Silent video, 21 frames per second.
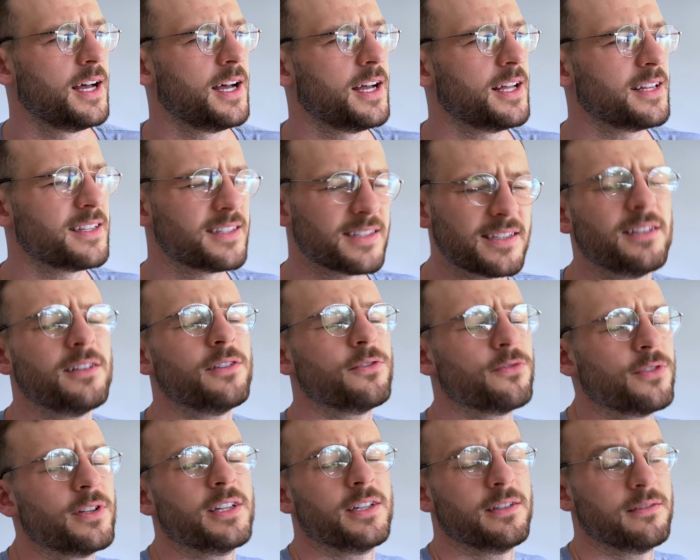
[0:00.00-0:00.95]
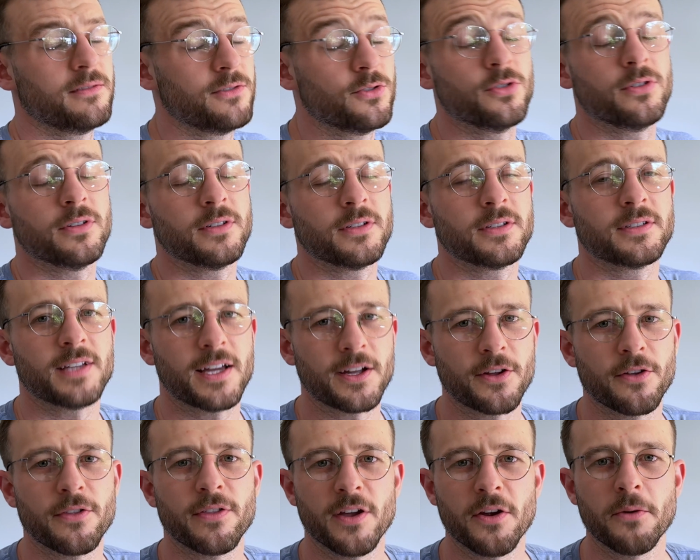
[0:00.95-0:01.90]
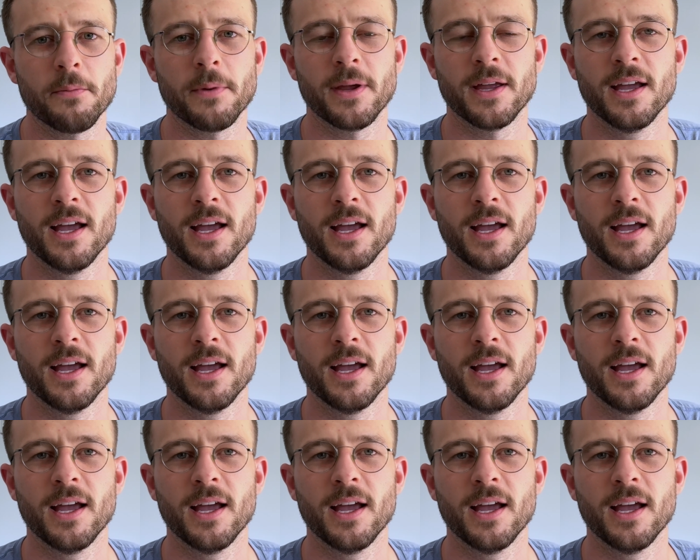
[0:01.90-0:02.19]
it's still a really good psychotherapy.